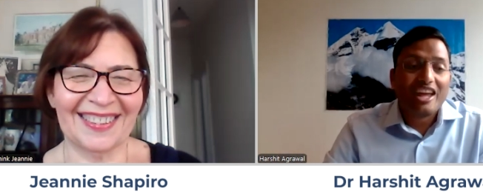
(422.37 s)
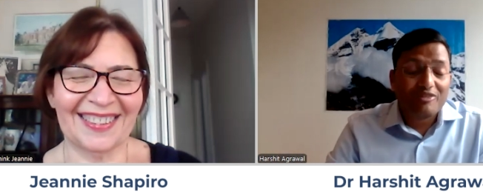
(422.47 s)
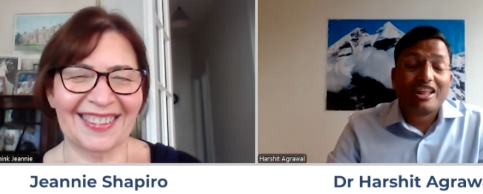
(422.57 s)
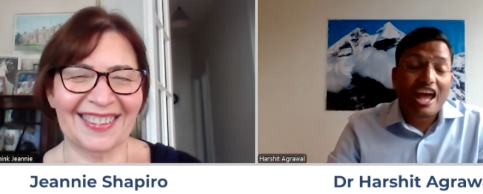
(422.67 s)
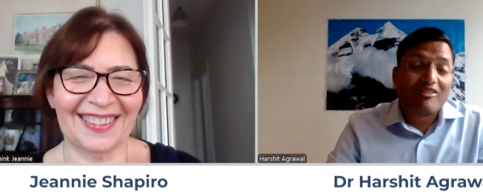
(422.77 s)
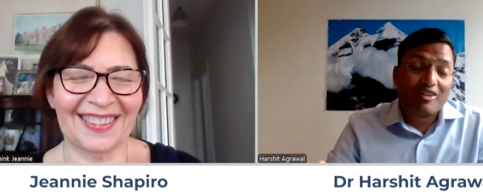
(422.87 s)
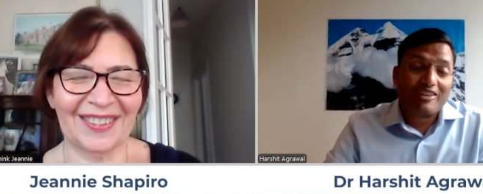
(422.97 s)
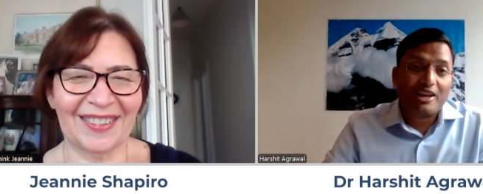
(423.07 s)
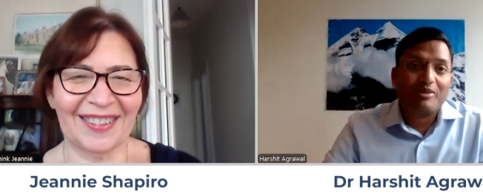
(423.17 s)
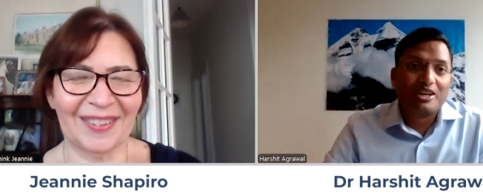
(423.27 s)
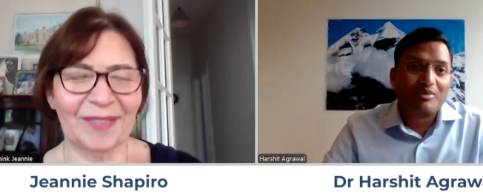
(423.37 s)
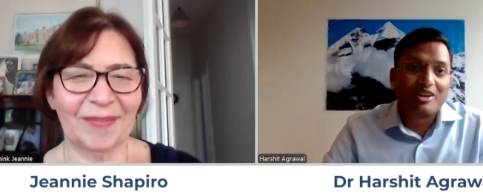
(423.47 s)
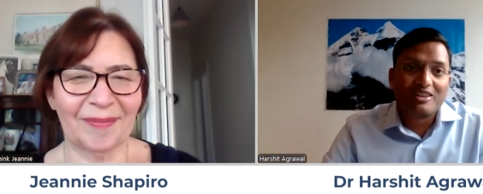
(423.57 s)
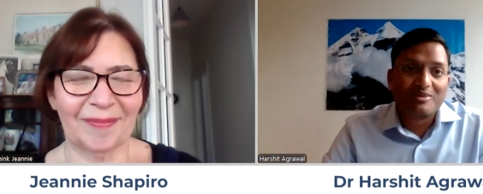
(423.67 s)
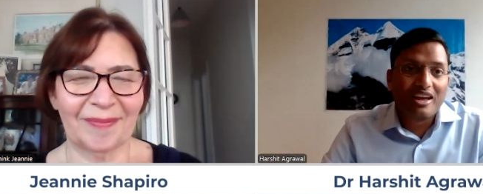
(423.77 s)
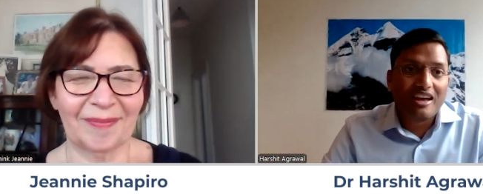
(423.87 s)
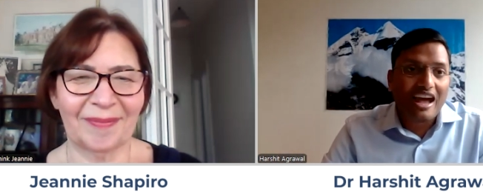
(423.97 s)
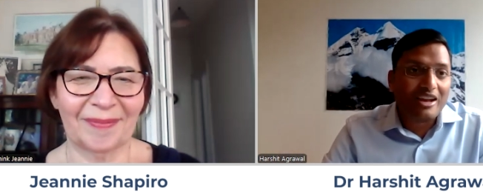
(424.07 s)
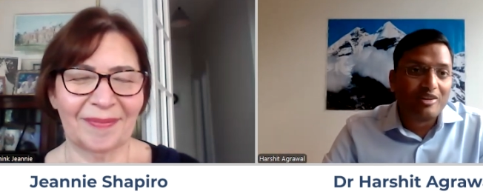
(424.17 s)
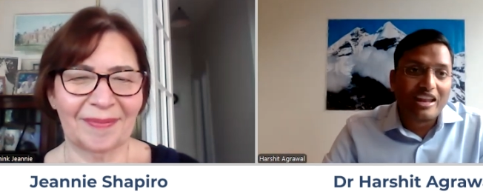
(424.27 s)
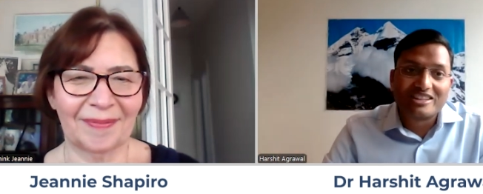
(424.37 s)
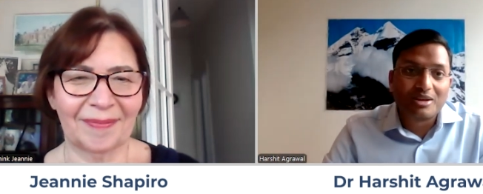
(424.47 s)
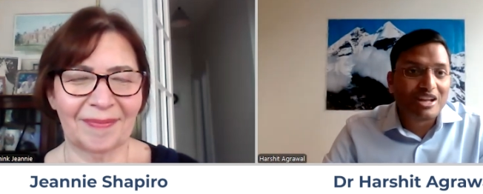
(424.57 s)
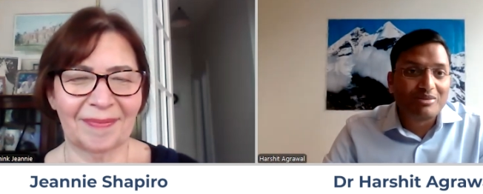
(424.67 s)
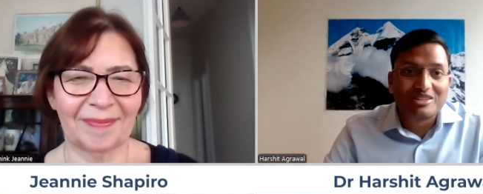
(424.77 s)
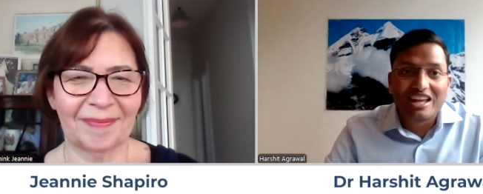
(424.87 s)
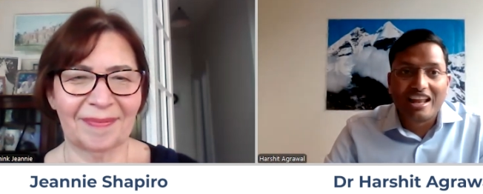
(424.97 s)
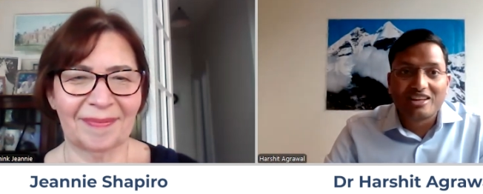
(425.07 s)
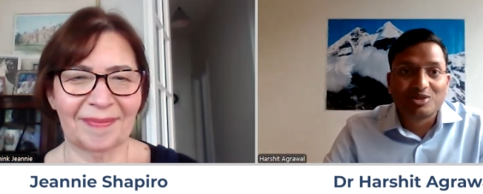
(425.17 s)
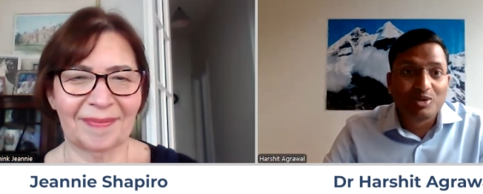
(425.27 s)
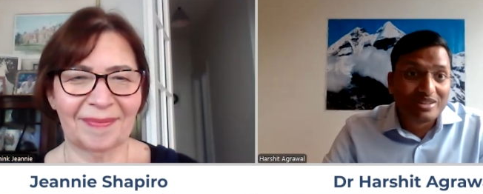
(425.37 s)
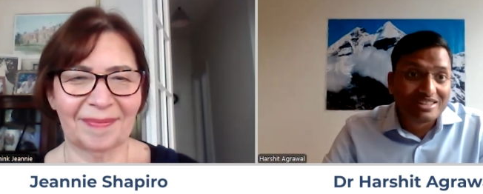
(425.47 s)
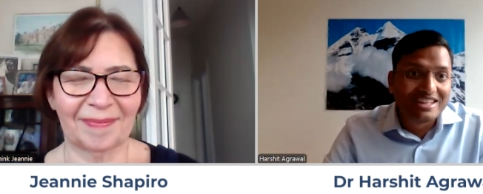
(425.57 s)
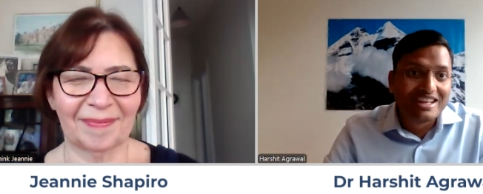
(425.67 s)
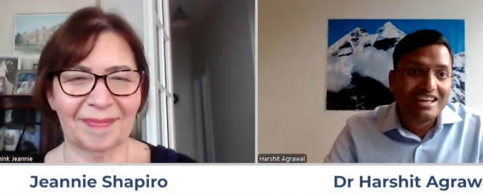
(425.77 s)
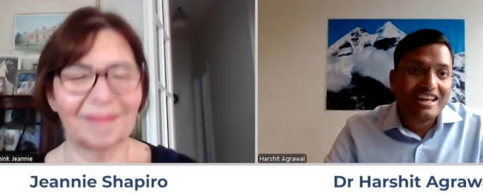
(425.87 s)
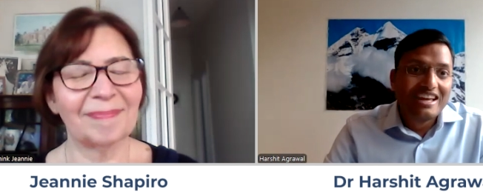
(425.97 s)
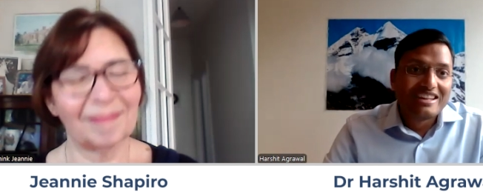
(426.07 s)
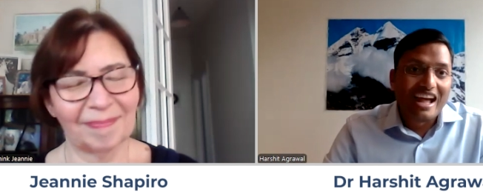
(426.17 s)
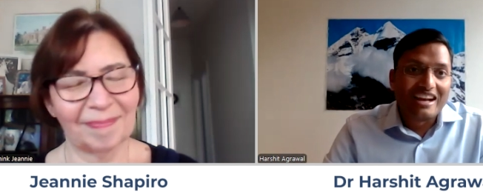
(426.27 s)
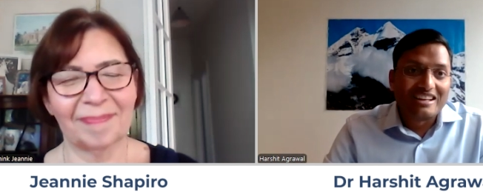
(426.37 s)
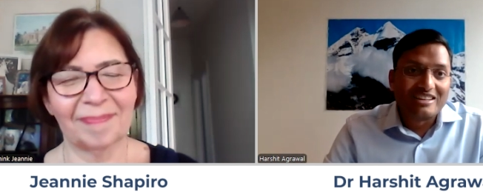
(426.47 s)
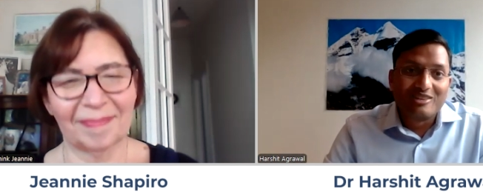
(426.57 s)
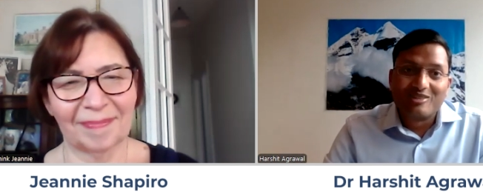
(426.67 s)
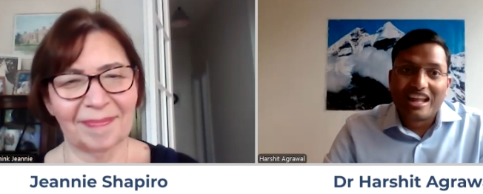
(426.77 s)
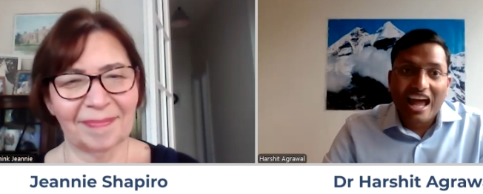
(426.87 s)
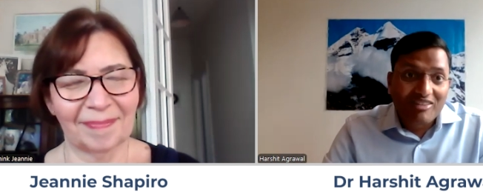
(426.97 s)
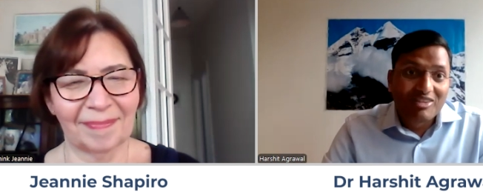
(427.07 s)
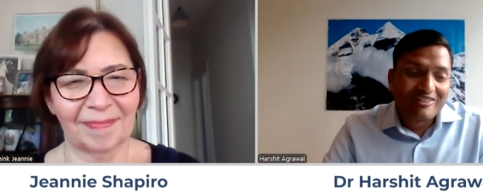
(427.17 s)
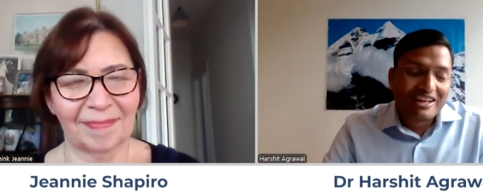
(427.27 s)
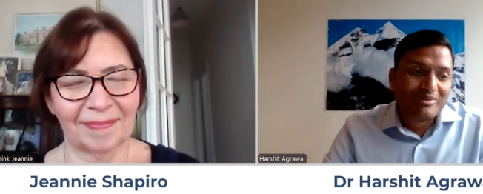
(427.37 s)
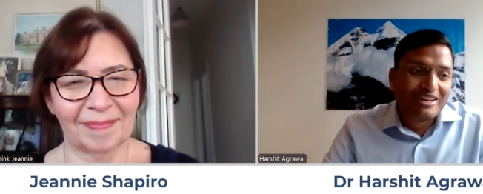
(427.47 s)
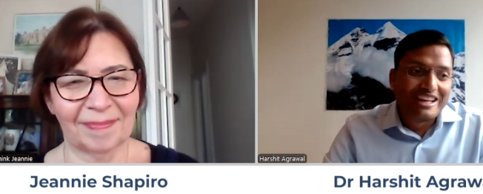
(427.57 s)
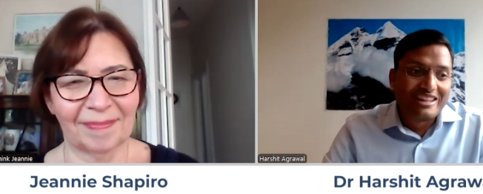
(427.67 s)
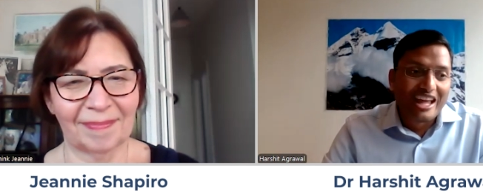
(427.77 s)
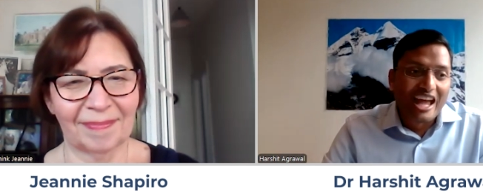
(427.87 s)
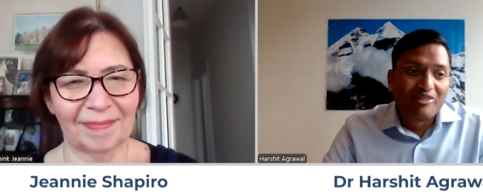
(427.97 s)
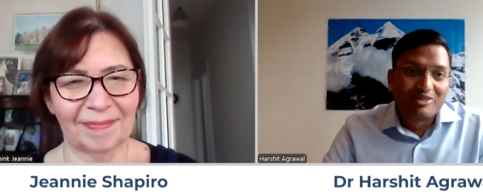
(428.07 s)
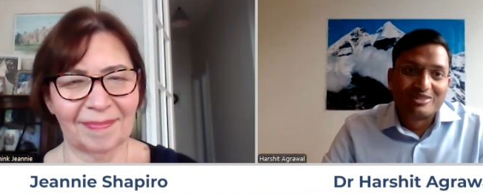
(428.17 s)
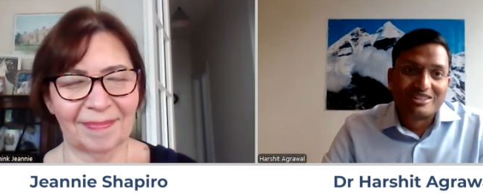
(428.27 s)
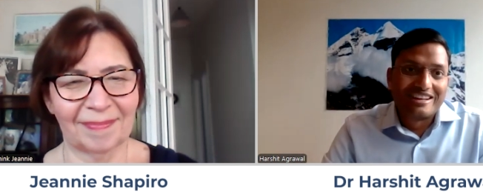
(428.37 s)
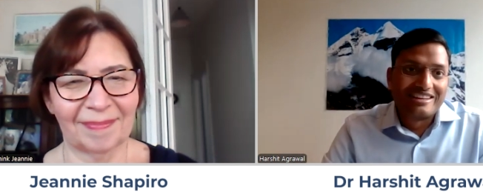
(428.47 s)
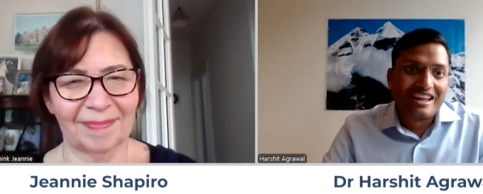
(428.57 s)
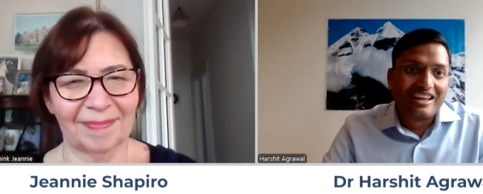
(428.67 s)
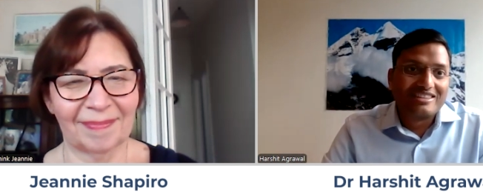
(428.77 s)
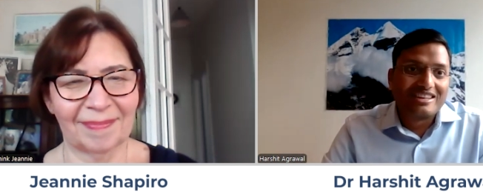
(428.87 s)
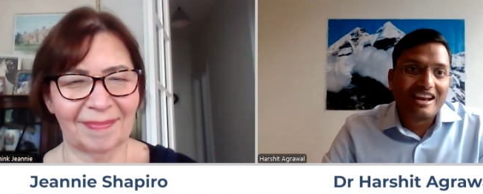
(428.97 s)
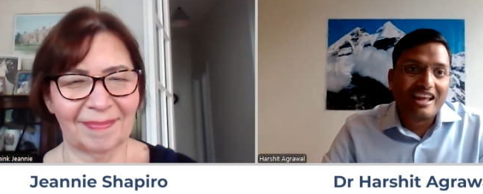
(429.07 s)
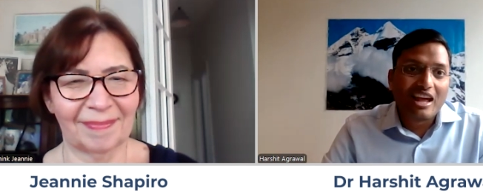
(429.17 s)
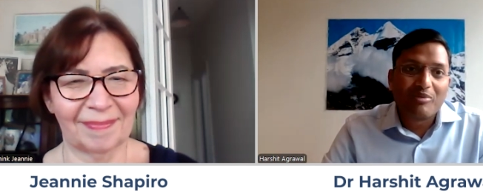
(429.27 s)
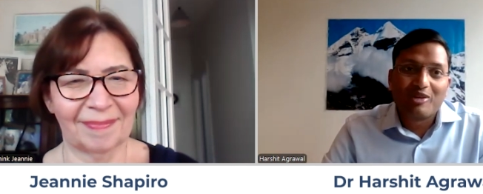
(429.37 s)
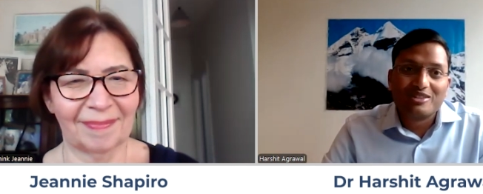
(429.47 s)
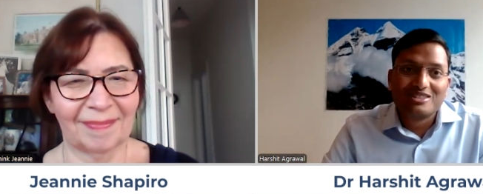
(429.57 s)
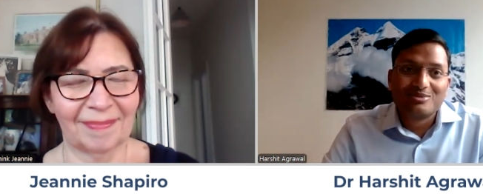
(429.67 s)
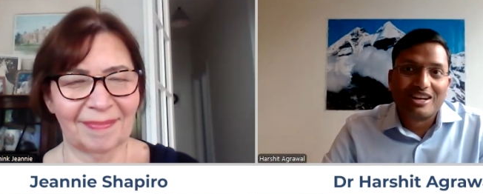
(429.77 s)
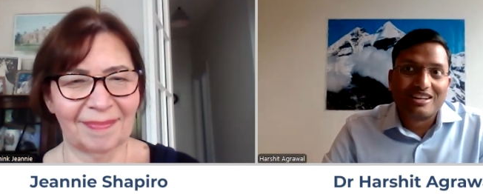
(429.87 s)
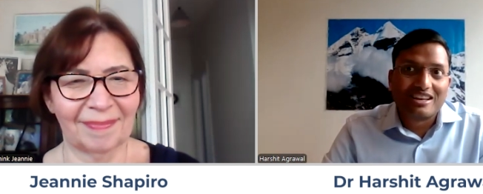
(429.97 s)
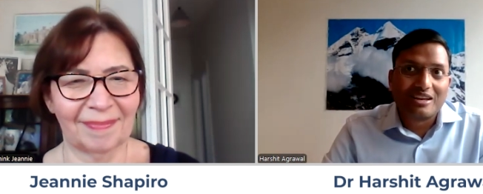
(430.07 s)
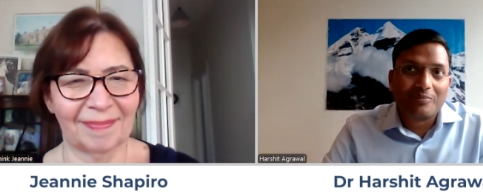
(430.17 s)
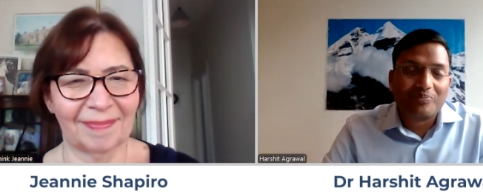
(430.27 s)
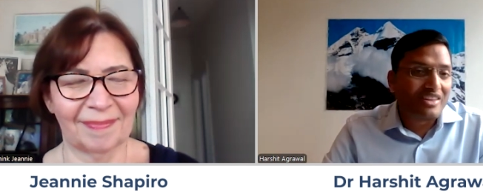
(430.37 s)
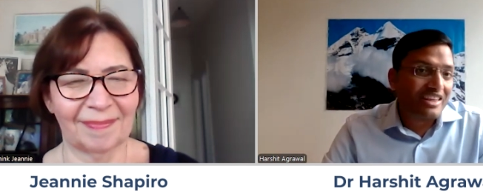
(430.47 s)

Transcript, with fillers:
Speaker 1: if they have availability because uh, i know like sometimes they are like so busy that uh, they don't have availability and they have to send uh, send like apologies but um,